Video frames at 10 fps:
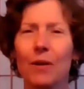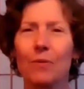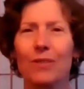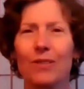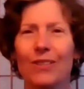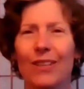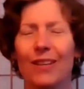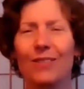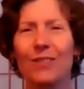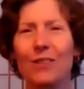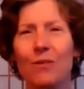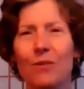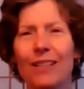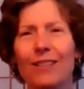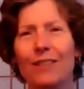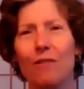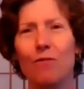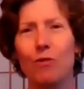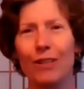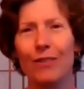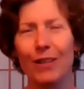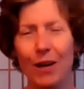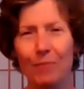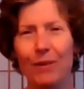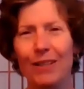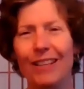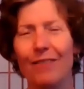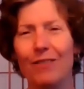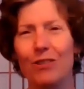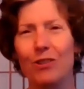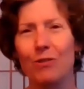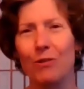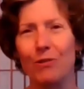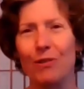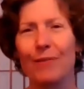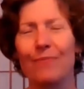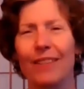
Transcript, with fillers: which is Sanskrit for in the company of the truth.